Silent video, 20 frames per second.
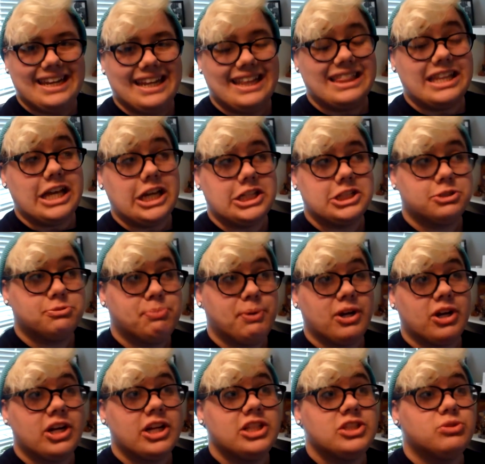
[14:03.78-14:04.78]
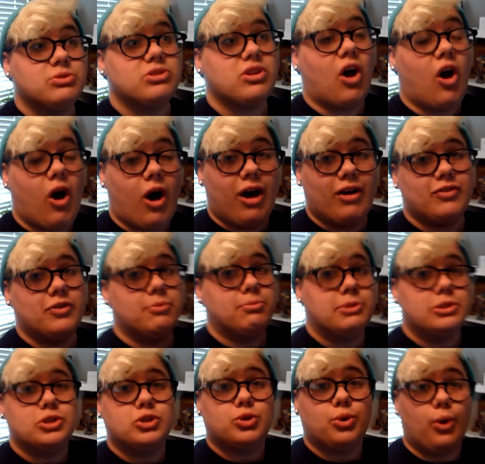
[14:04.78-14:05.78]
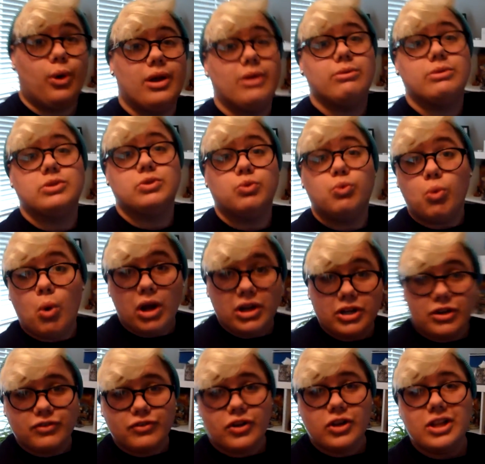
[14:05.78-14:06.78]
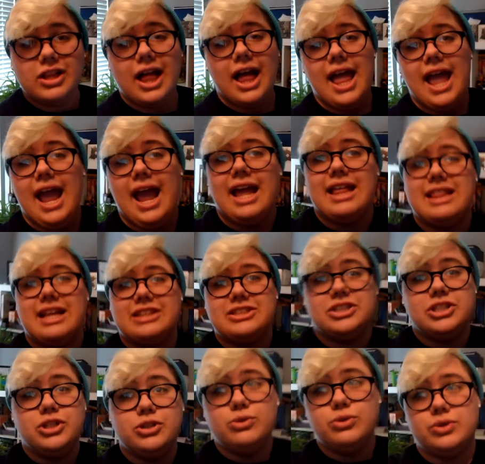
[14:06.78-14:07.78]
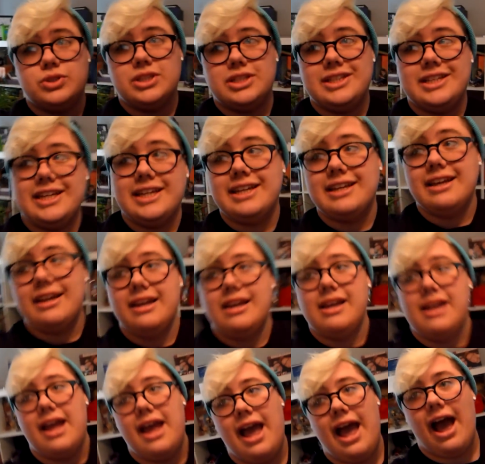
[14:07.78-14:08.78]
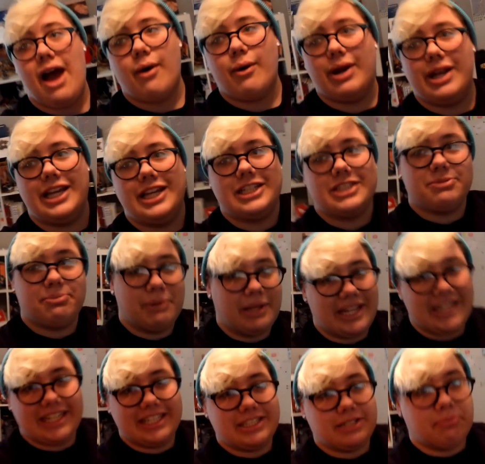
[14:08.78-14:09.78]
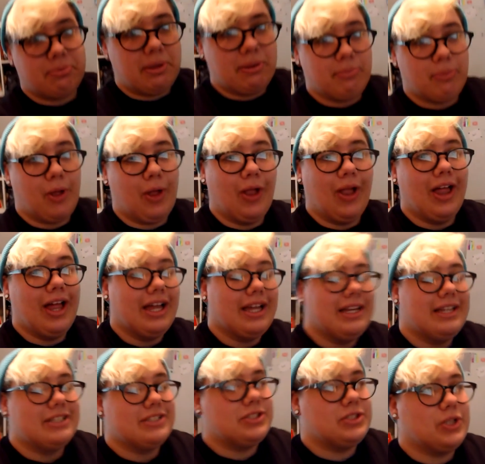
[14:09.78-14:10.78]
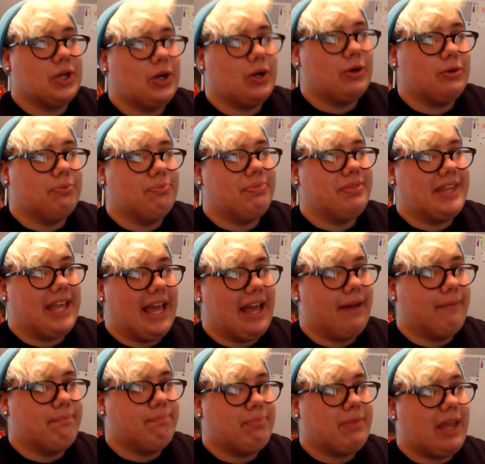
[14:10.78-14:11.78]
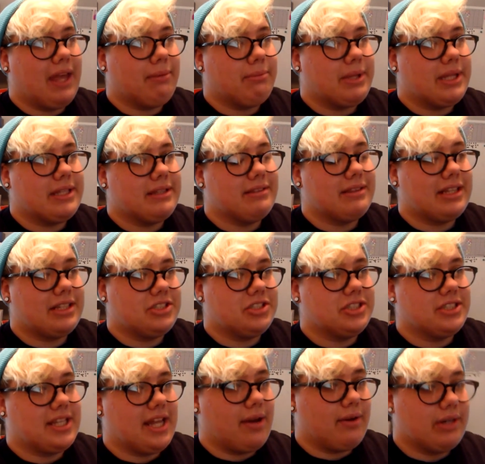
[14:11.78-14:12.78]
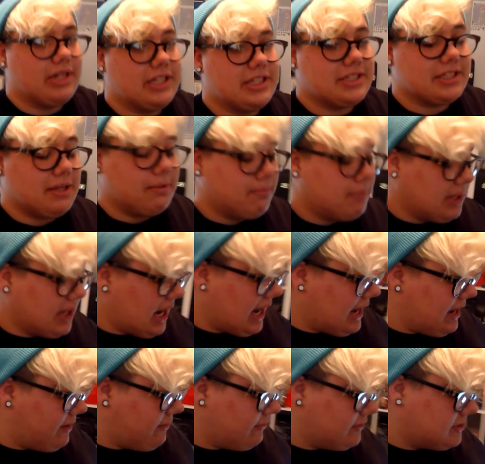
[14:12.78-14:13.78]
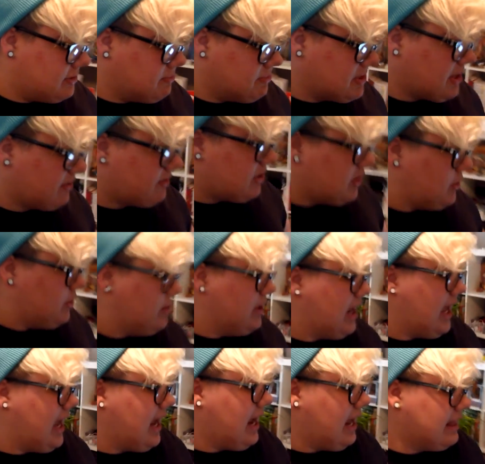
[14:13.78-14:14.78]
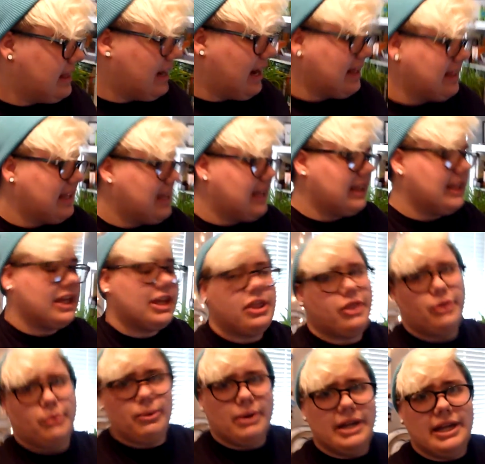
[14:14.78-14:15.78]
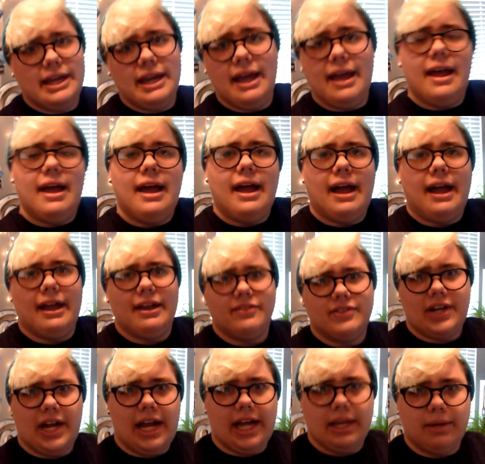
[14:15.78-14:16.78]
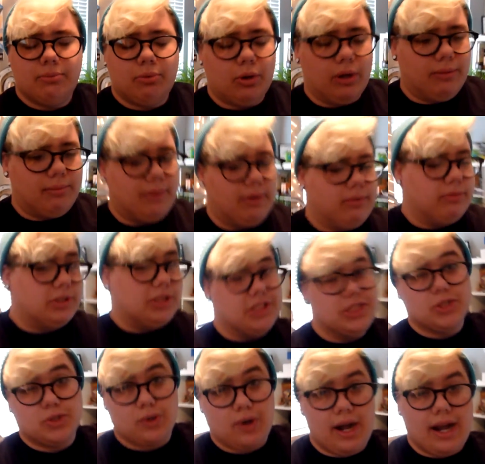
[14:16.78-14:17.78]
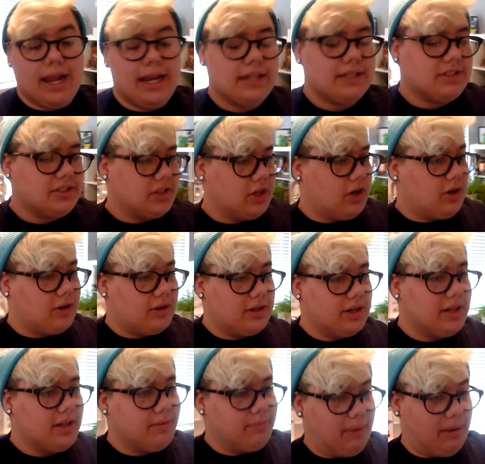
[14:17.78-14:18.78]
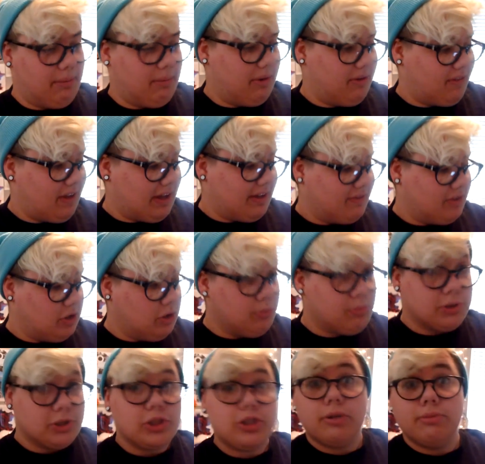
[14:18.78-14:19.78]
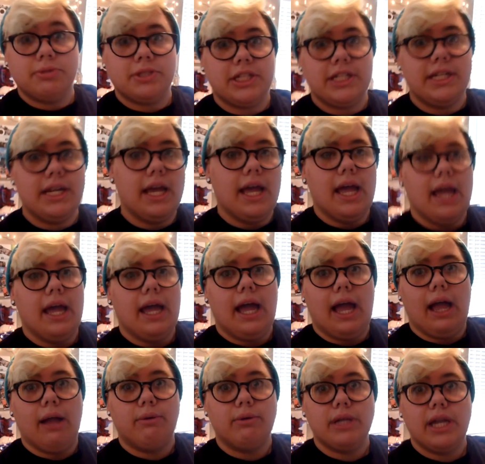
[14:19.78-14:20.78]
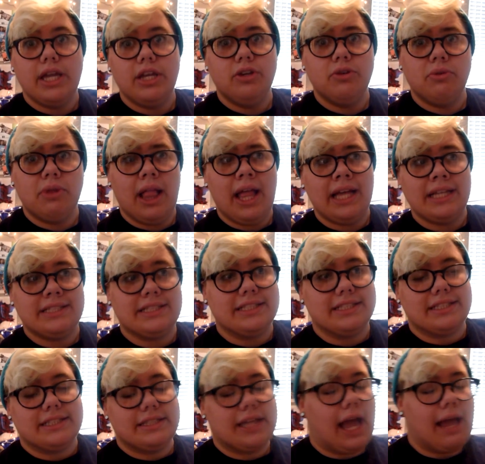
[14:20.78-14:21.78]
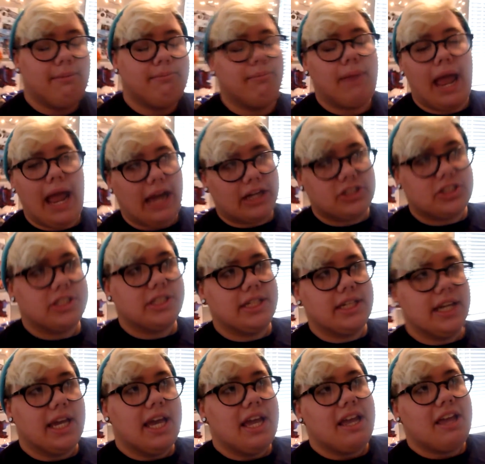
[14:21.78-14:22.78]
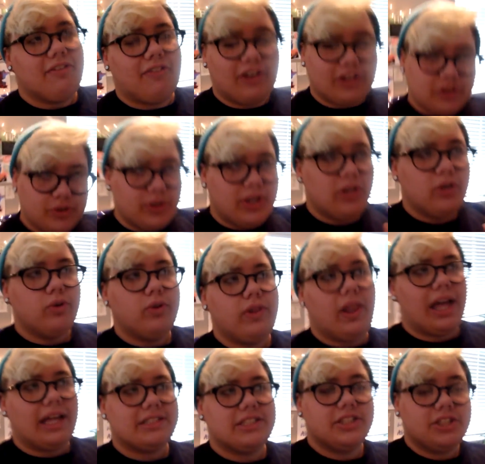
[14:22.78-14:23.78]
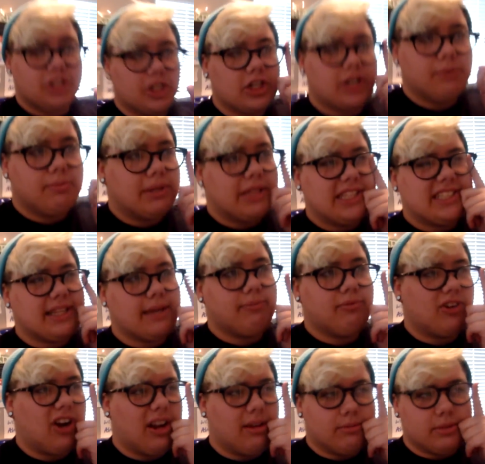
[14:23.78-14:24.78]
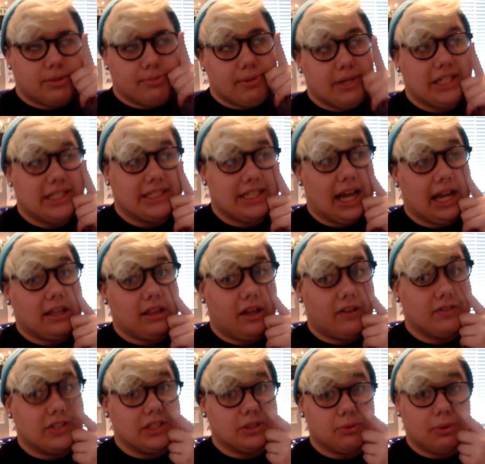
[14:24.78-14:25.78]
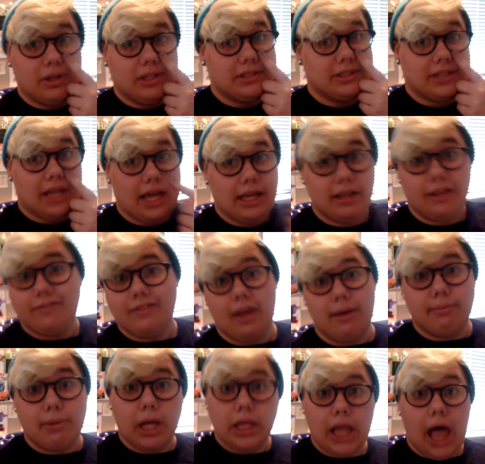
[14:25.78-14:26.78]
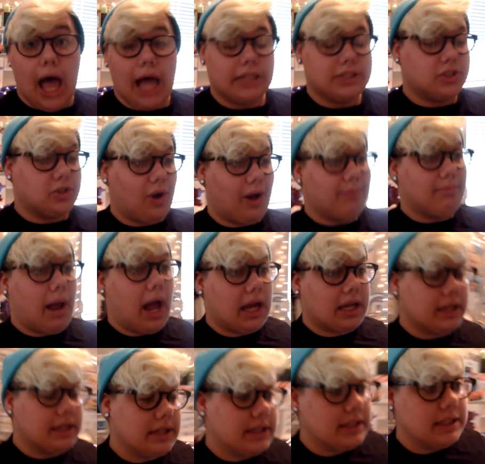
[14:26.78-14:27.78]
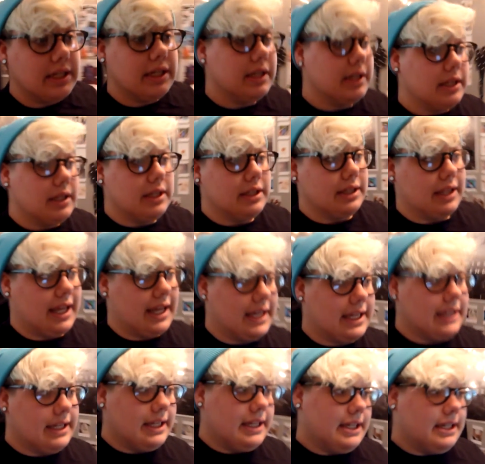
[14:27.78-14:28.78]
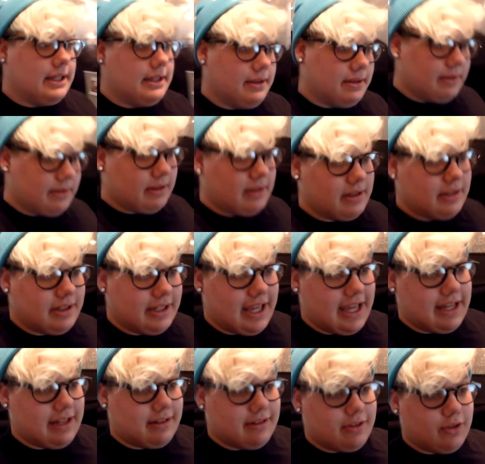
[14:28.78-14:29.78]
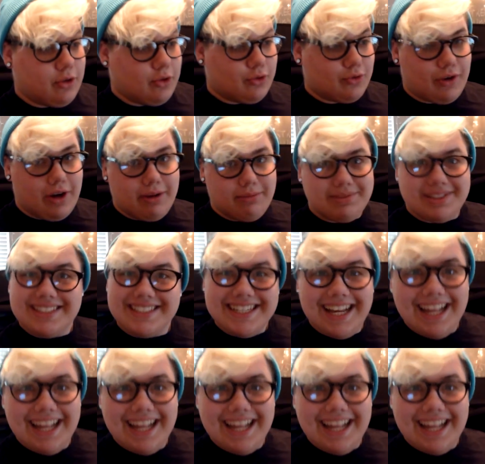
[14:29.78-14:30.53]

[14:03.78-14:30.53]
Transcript: it. The experience was awful, but Troye was wonderful, and that's usually how I explain it to people. So, yeah, I mean, that's just how it is. But I have some stuff to do today, and then I think at like 3, I have an eye appointment, which is great, so maybe if I have a new prescription, I will get new glasses. I'm actually, if I do get new glasses, they're gonna be the same frames, because I love these ones. I love them a lot, so I'm not gonna, like, get new frames.